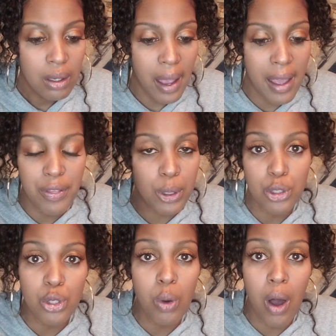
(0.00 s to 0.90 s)
And they're
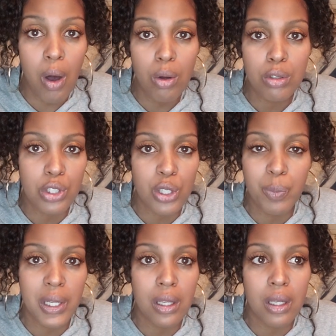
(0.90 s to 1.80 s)
too old to
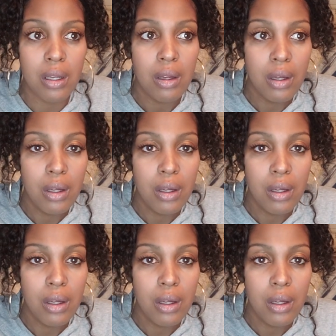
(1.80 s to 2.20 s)
be